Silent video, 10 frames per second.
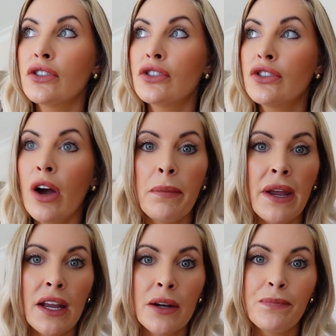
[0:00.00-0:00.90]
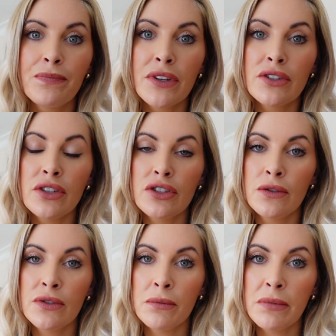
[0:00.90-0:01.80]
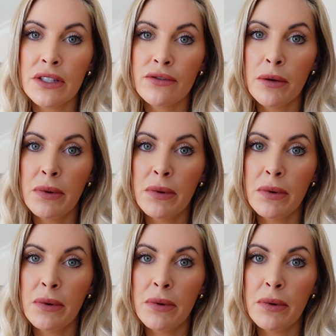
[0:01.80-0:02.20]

shopping to choose some bits for her